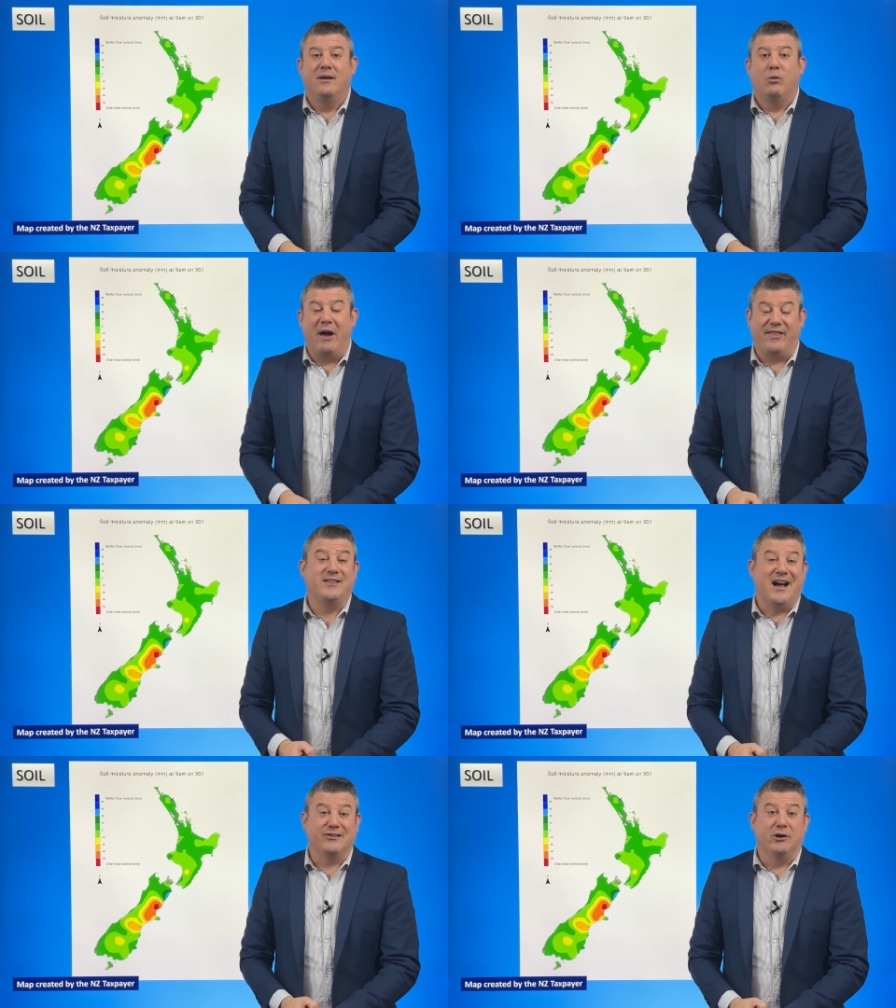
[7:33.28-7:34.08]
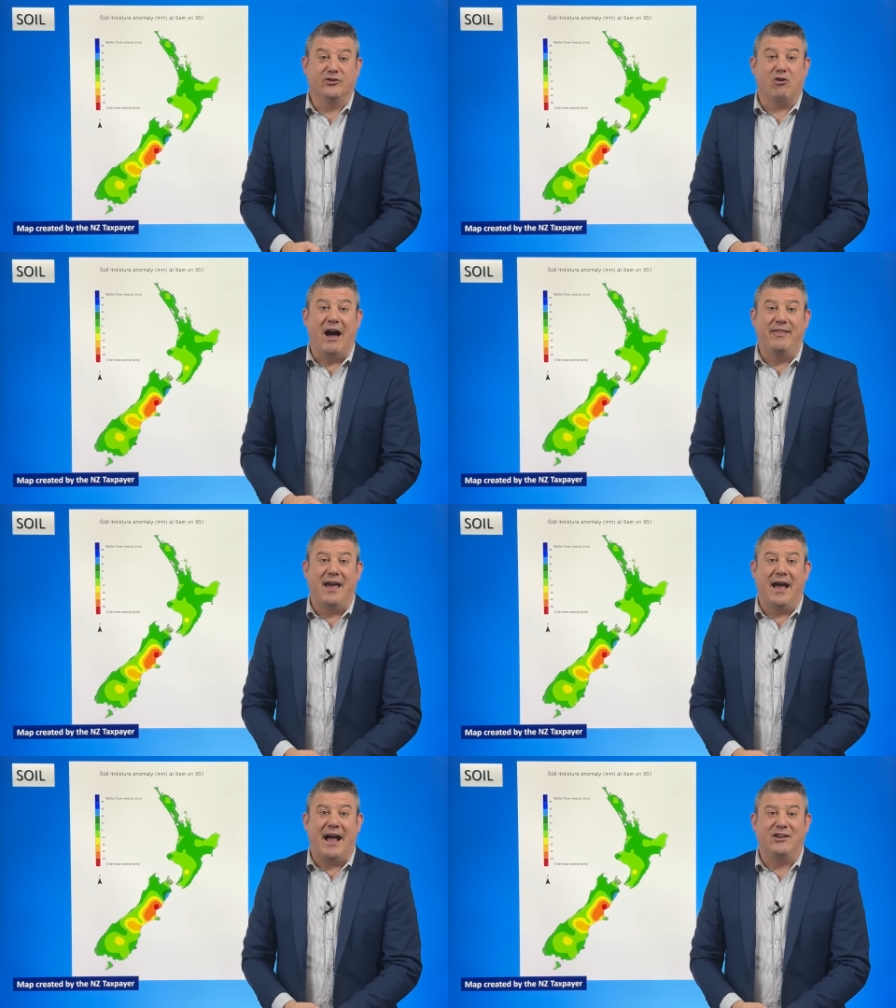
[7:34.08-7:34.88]
weather does look dry
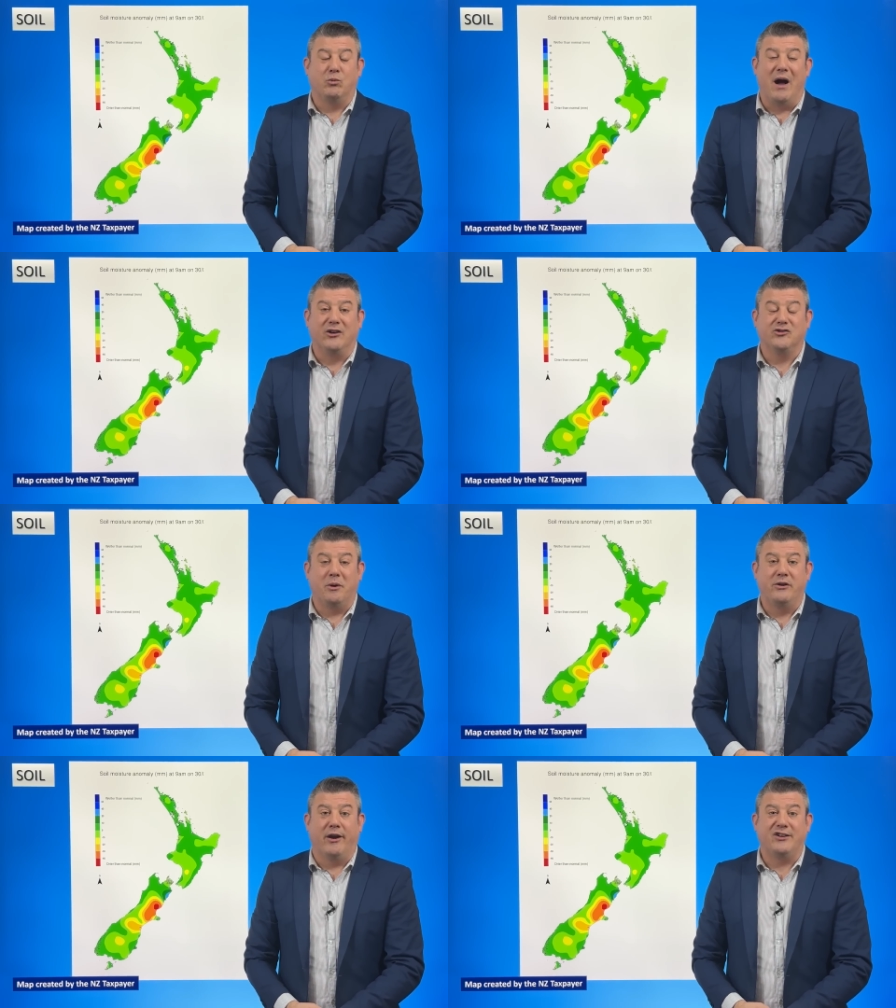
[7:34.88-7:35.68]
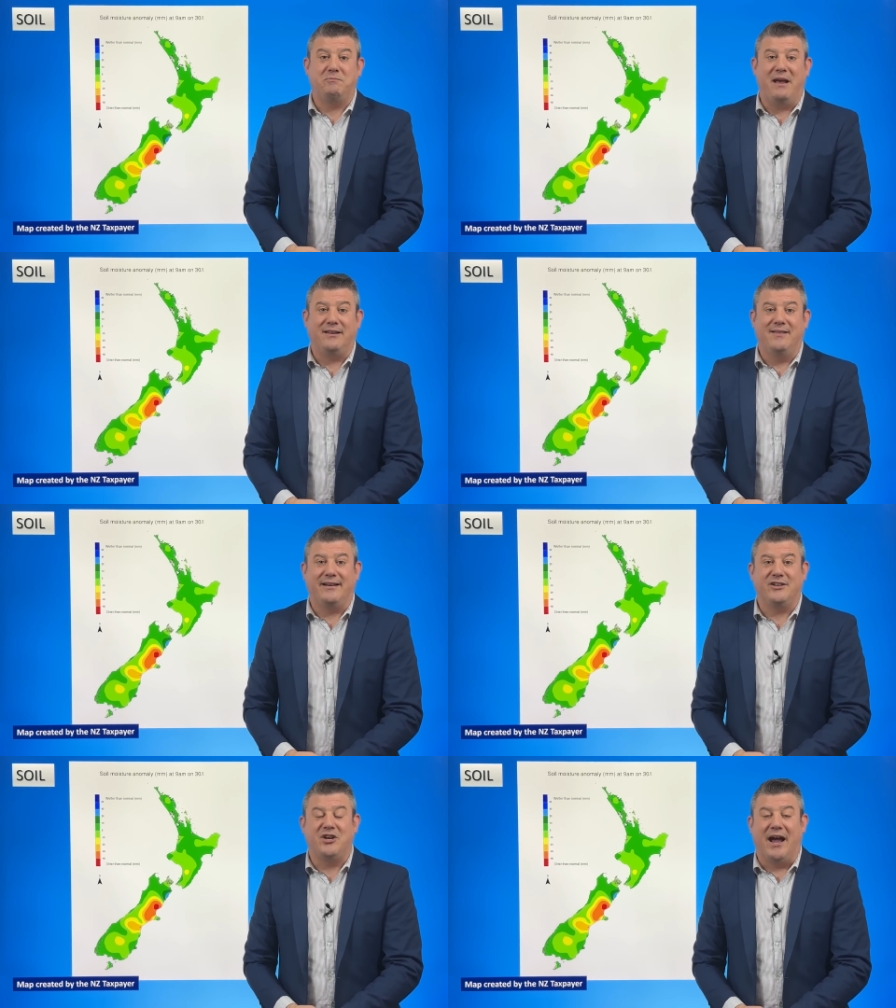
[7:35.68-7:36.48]
there as well. So we're not expecting
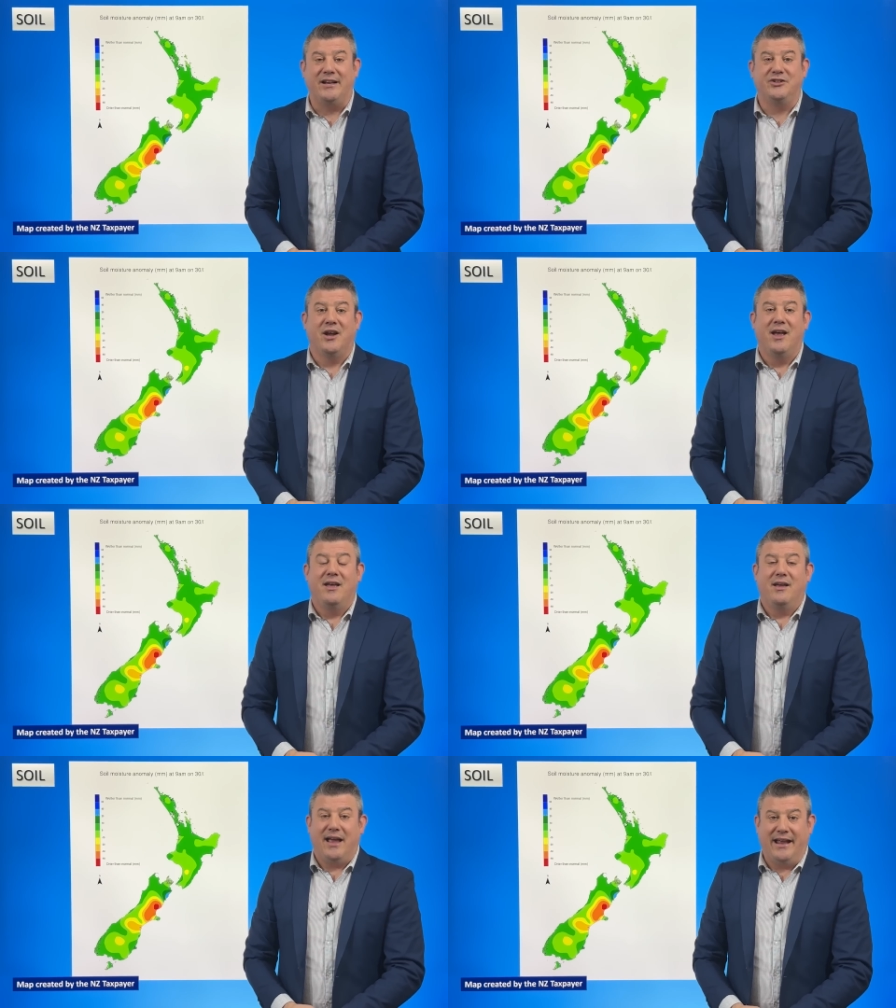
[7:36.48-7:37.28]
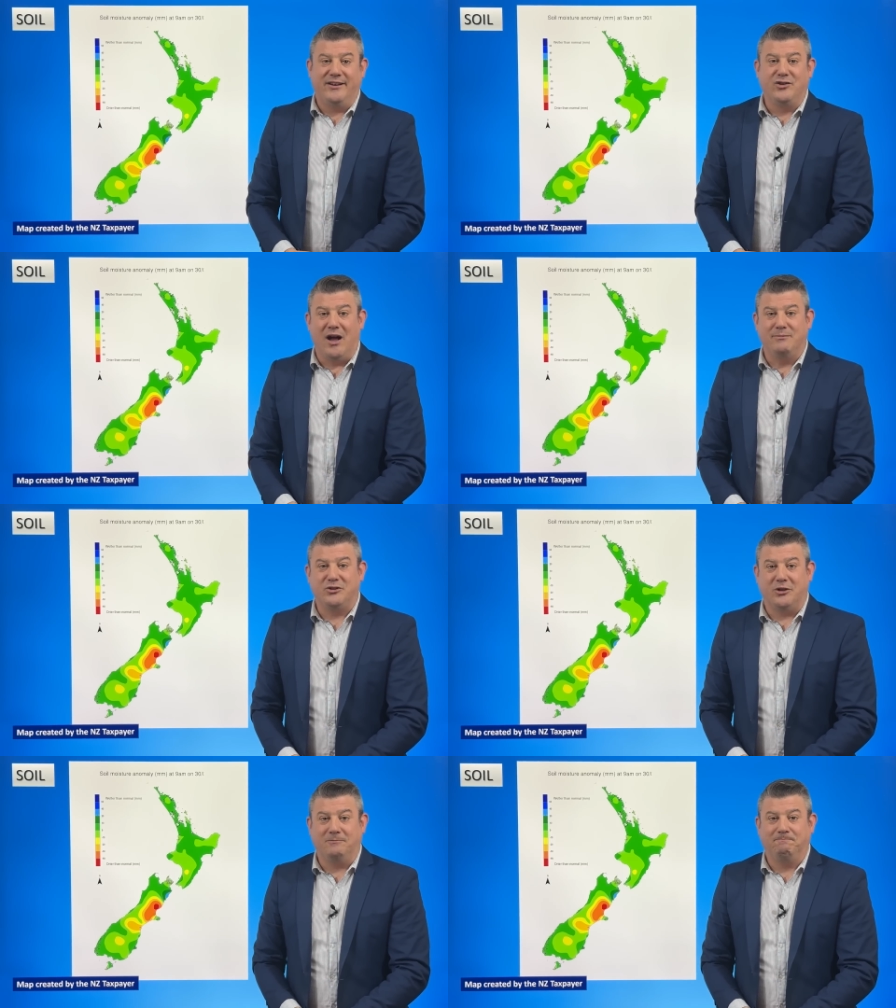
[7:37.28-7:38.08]
that to change anytime
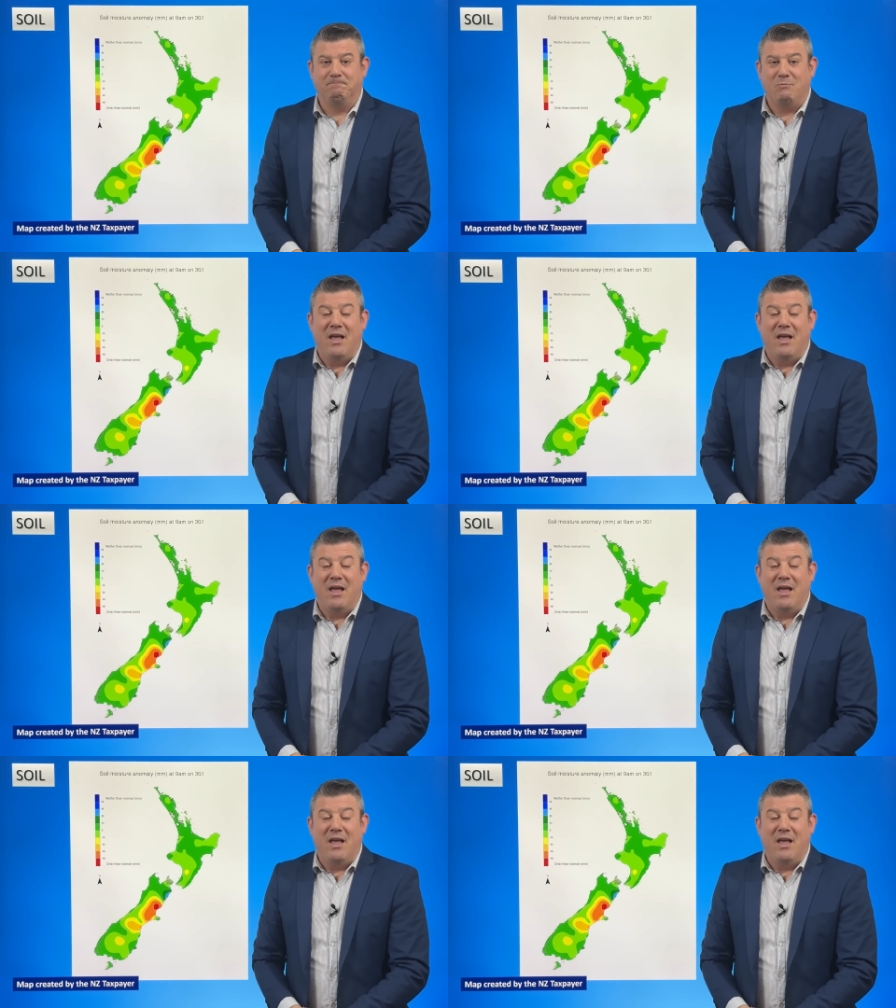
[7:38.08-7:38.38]
soon.